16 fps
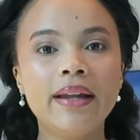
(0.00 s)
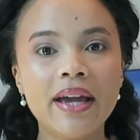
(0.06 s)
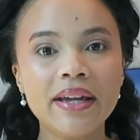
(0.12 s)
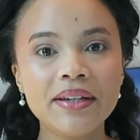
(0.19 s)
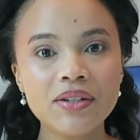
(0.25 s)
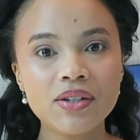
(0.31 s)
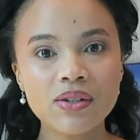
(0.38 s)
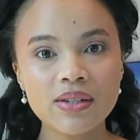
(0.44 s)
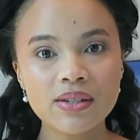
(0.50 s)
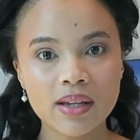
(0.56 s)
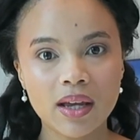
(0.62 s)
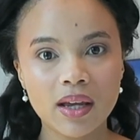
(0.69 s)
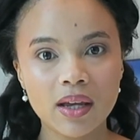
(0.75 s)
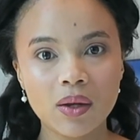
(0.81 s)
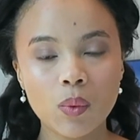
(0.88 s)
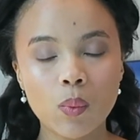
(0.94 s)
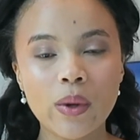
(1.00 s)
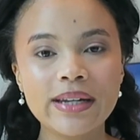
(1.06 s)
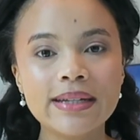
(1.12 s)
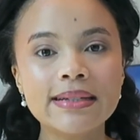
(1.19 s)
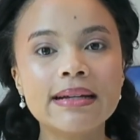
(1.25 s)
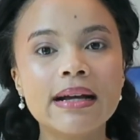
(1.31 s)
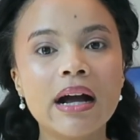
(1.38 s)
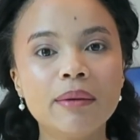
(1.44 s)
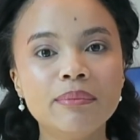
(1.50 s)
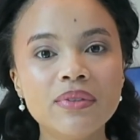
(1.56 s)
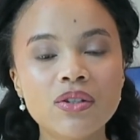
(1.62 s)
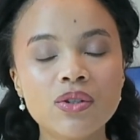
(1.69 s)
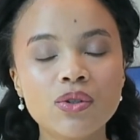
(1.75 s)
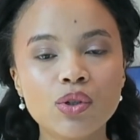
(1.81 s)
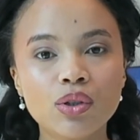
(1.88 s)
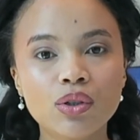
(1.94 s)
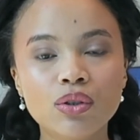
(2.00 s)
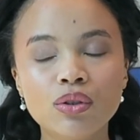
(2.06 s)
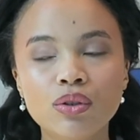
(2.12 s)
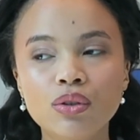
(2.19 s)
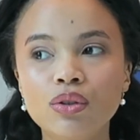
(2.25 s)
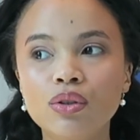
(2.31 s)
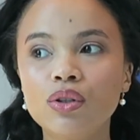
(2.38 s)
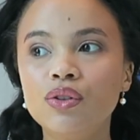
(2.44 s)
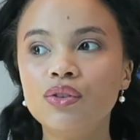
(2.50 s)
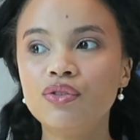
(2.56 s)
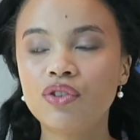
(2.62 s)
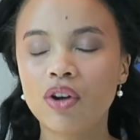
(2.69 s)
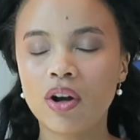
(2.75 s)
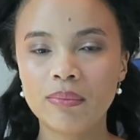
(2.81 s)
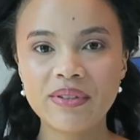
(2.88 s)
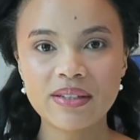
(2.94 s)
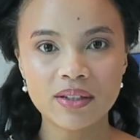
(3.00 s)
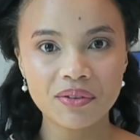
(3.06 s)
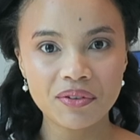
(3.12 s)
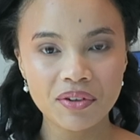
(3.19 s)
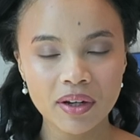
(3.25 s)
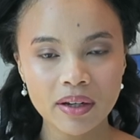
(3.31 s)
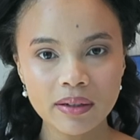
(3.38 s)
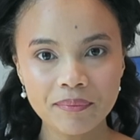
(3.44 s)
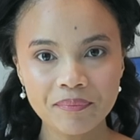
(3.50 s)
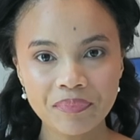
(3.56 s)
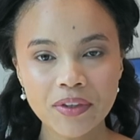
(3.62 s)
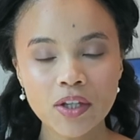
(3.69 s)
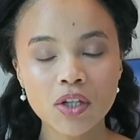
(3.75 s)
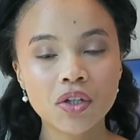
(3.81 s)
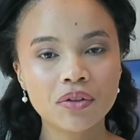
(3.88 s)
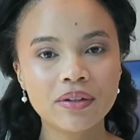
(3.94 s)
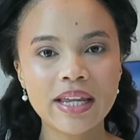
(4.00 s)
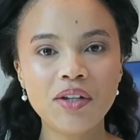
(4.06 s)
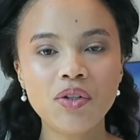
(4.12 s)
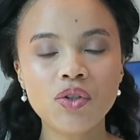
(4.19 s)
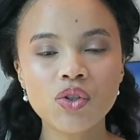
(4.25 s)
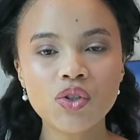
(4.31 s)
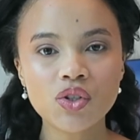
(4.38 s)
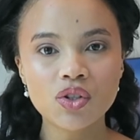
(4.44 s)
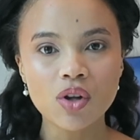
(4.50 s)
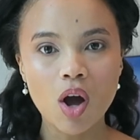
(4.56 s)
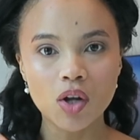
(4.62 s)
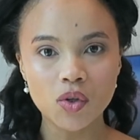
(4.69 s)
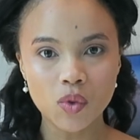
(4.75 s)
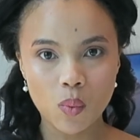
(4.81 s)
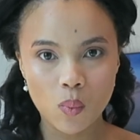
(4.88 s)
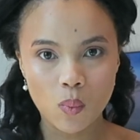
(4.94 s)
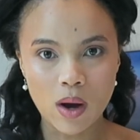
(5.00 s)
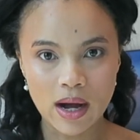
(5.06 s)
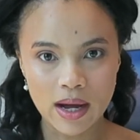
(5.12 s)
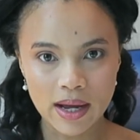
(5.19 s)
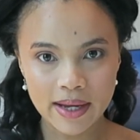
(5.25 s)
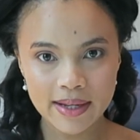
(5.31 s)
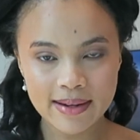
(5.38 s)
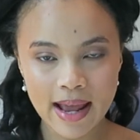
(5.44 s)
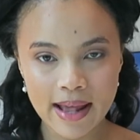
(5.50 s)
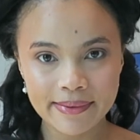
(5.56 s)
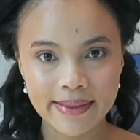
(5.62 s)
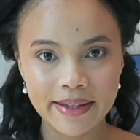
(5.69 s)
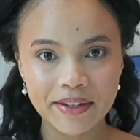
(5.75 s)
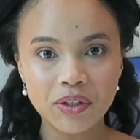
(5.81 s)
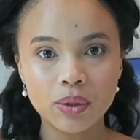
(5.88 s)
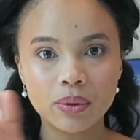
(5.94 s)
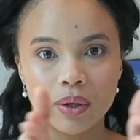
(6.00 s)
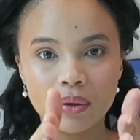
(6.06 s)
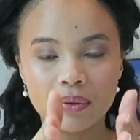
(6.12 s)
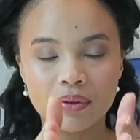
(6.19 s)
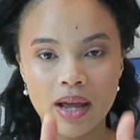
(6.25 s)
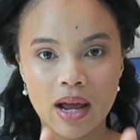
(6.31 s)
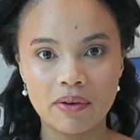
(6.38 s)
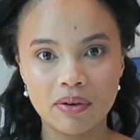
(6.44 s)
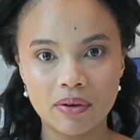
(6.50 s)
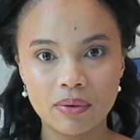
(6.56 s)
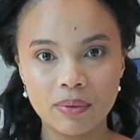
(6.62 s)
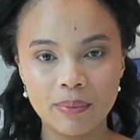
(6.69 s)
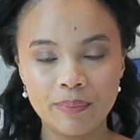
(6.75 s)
like to say, when it comes to job searching, you need to start wide and then you go narrow.